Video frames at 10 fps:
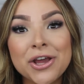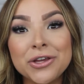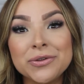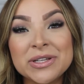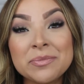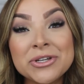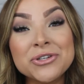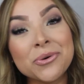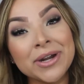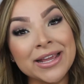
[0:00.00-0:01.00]
using
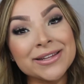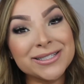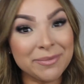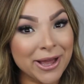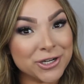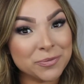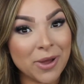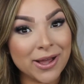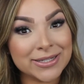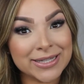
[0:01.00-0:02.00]
majority
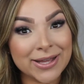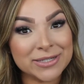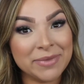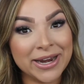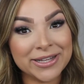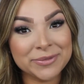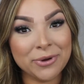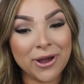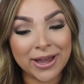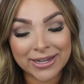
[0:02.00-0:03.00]
Smashbox Cosmetics
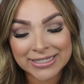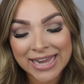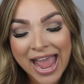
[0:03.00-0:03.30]
products.